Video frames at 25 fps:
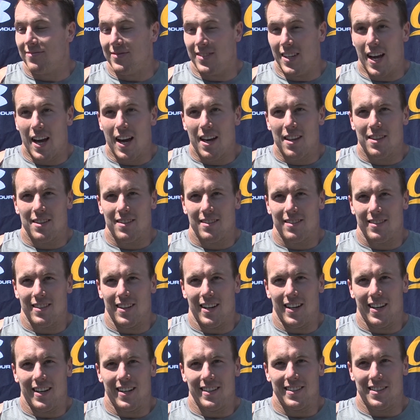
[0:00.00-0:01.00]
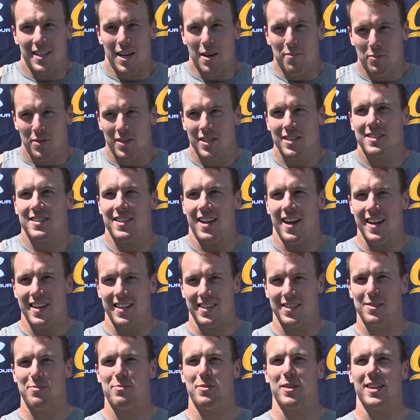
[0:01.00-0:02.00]
Yeah, depth is
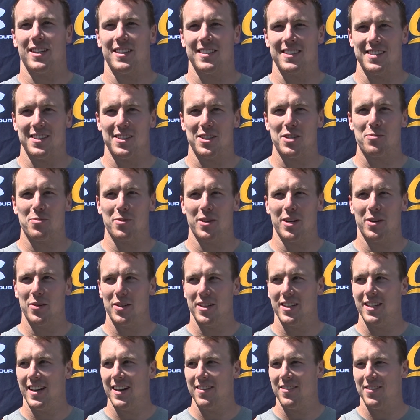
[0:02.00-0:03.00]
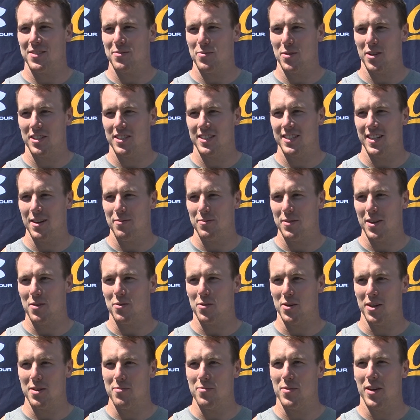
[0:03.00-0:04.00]
nice because in the spring we didn't have as much depth at
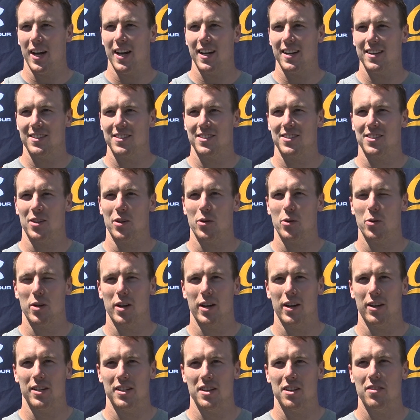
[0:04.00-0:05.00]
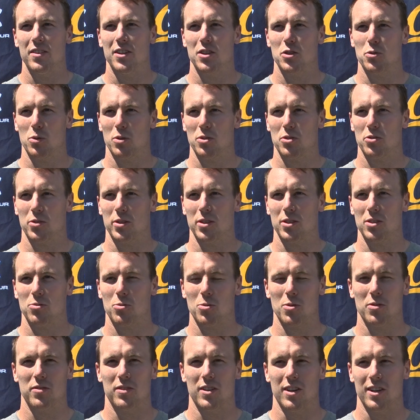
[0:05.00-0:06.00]
running back, so individual
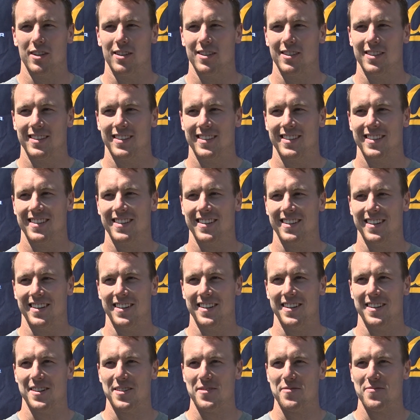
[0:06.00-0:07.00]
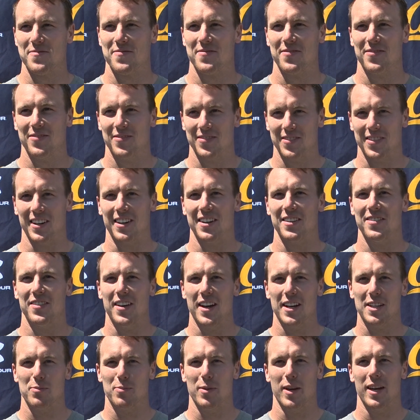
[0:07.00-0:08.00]
drills were fun. Very
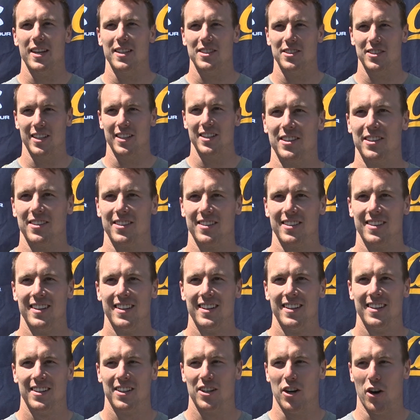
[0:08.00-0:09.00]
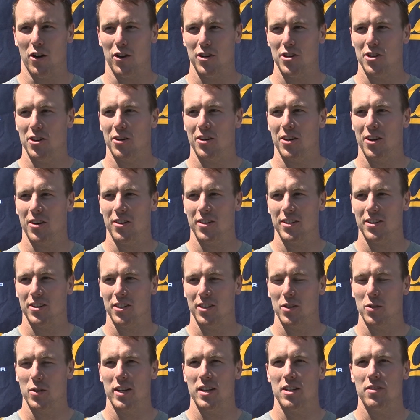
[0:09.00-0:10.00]
fast pace, your cardio going
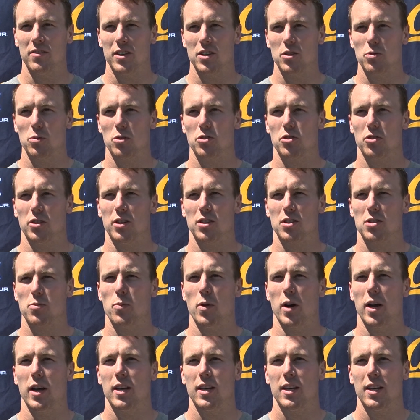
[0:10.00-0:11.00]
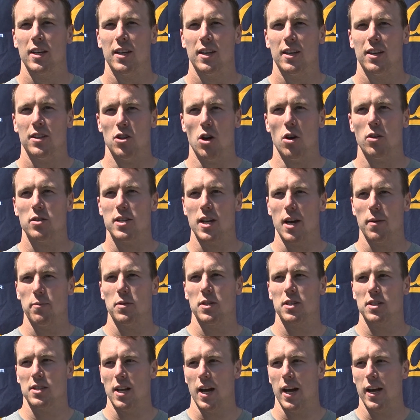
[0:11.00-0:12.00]
during individual drills. But no,
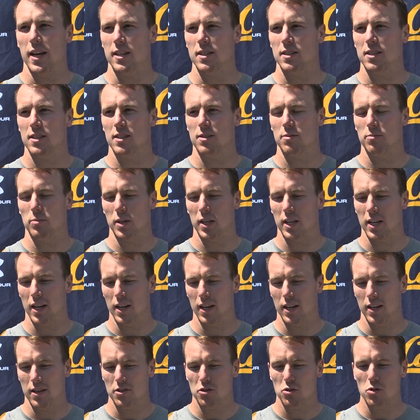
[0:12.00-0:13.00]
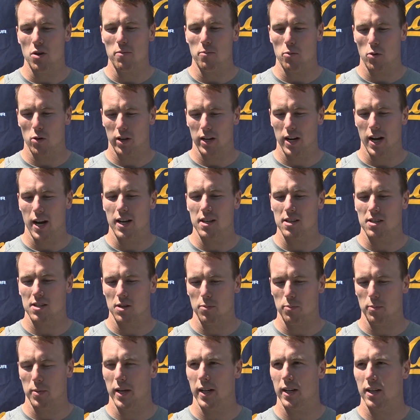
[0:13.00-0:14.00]
depth is nice because you have more guys
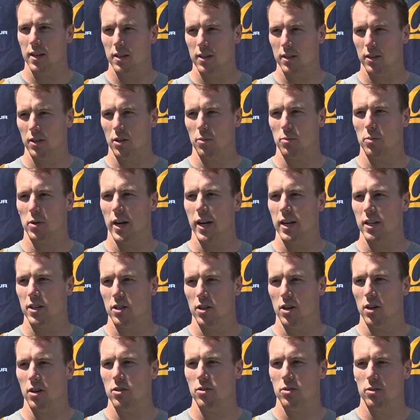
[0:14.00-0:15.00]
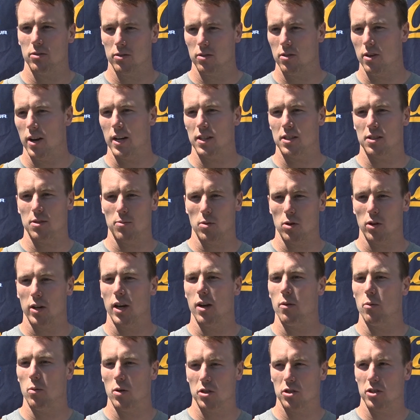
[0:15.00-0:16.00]
to pick your brain. You know, you ask them,
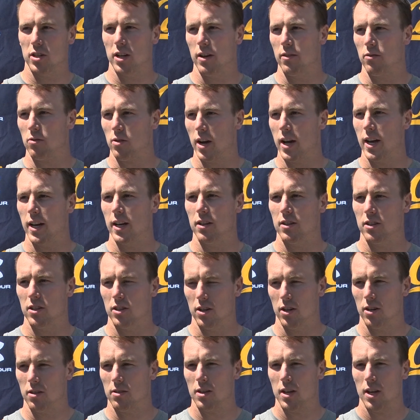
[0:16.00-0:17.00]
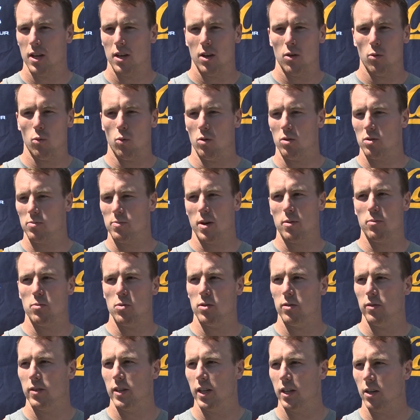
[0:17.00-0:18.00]
okay, what should I have read? You know, what was my
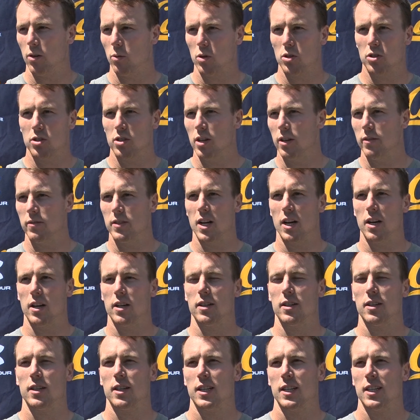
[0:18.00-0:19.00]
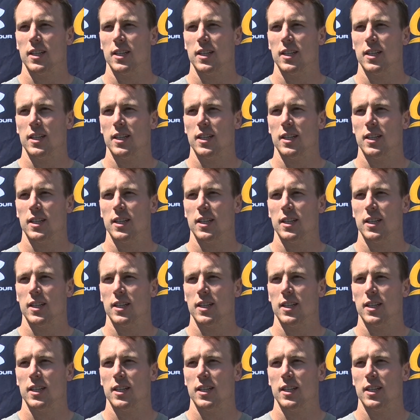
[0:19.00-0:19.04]
move here? What should I have done?